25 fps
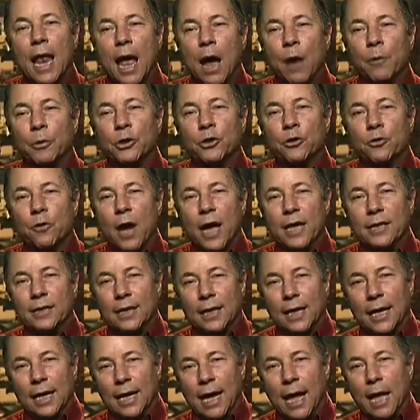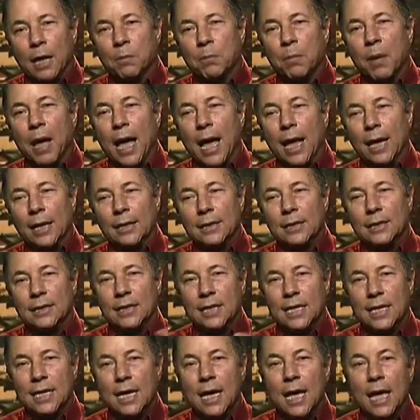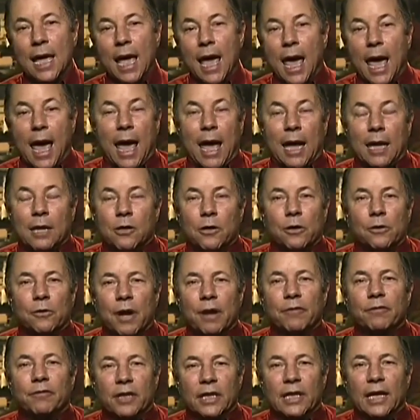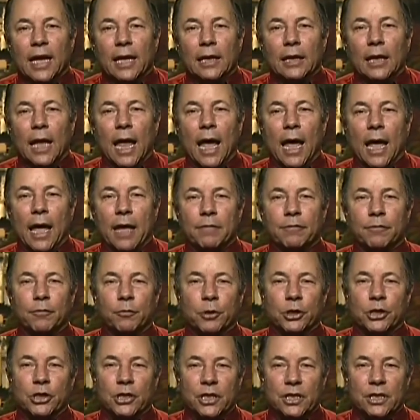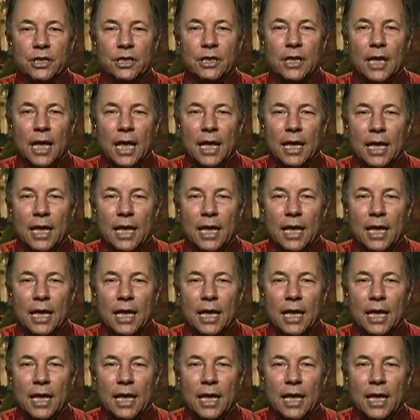And we tried to connect policy and your everyday life, which is,